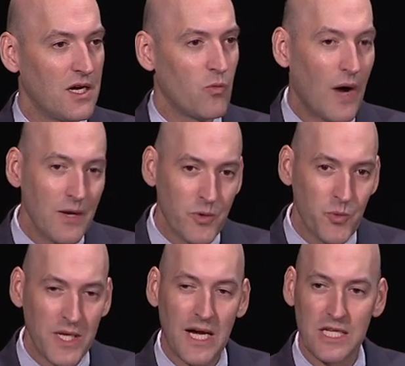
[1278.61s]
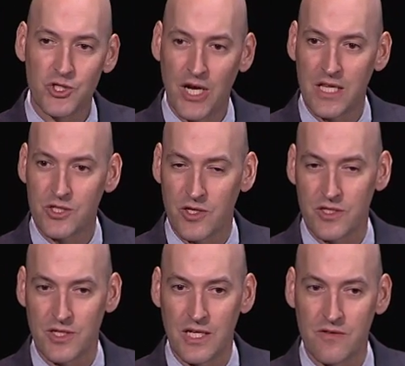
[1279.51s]
Why would we not challenge
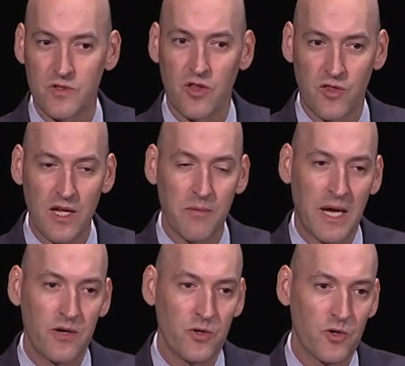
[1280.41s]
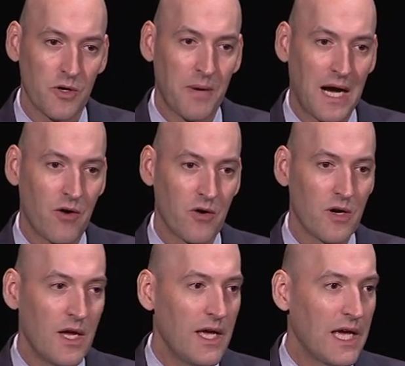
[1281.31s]
ourselves to think about nuclear power
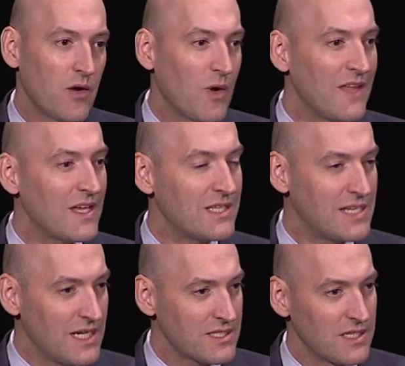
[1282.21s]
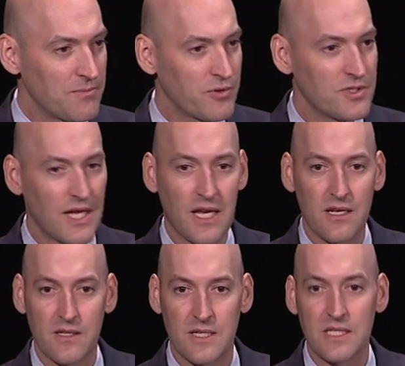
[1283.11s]
in a way that doesn't present
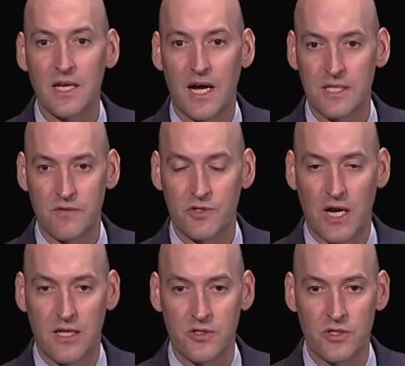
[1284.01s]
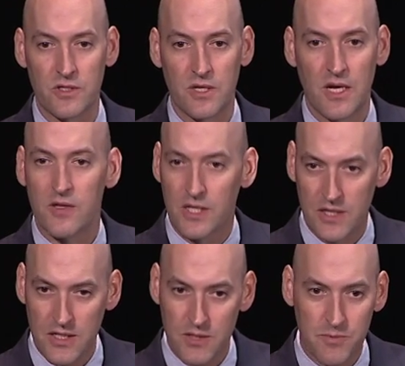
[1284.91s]
these kinds of challenges, that
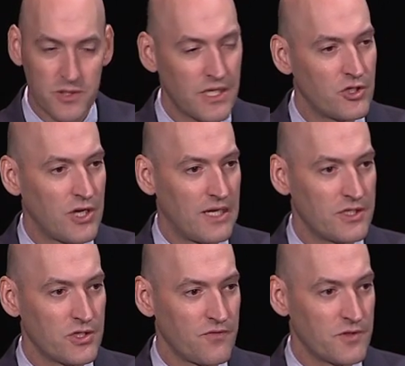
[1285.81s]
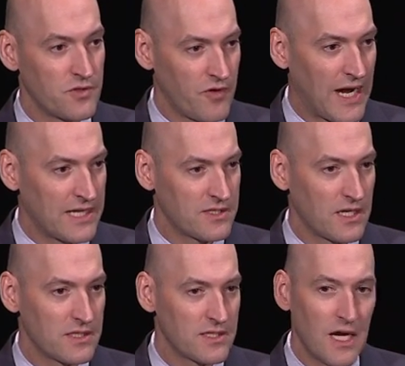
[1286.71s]
doesn't present challenges for severe
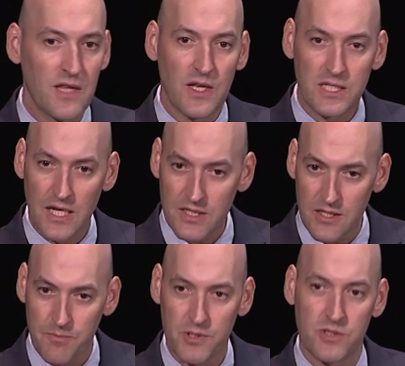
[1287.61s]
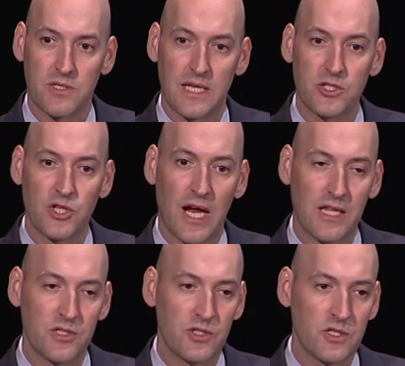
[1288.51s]
accidents, that doesn't present
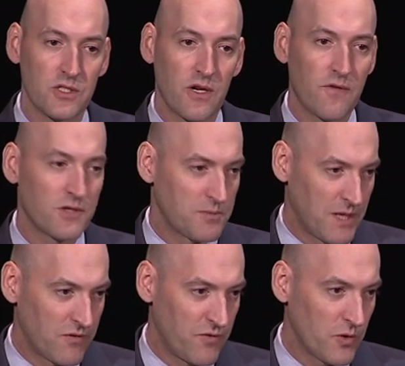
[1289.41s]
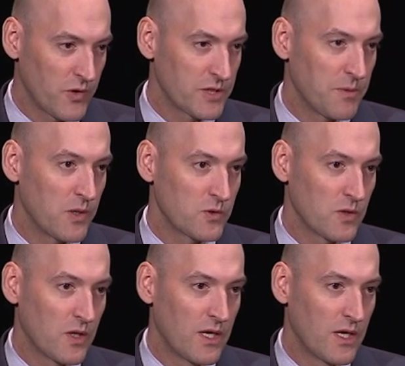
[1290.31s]
challenges for spent fuel disposal?